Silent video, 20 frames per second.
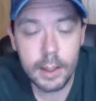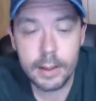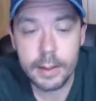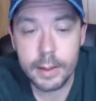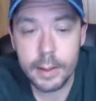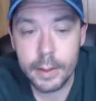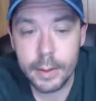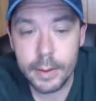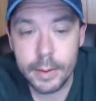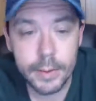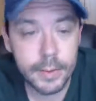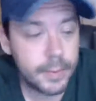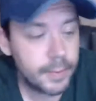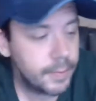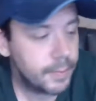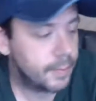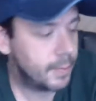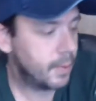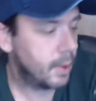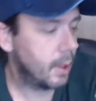So,
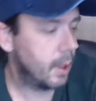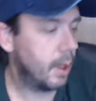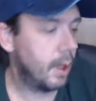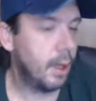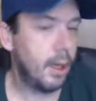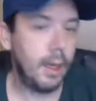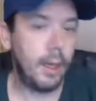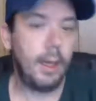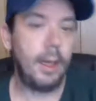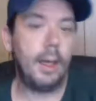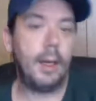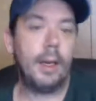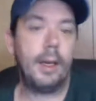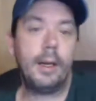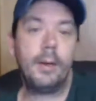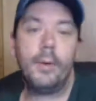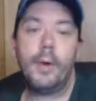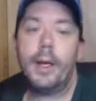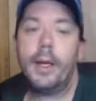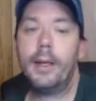
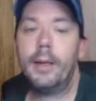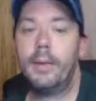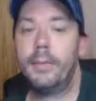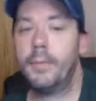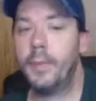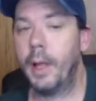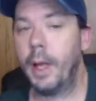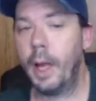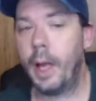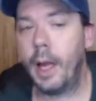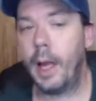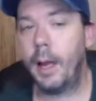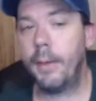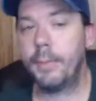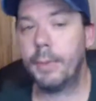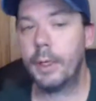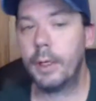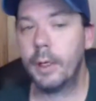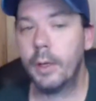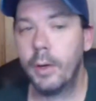anyway, I'm
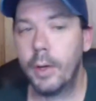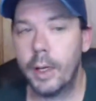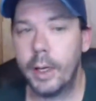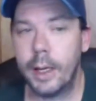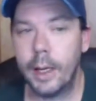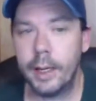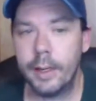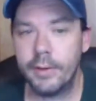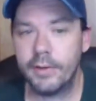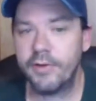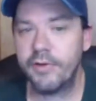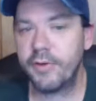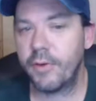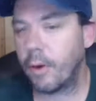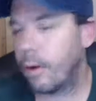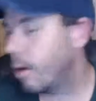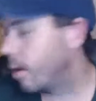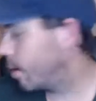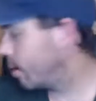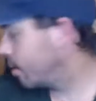going to go ahead and
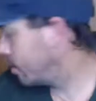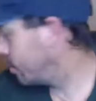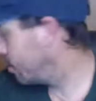start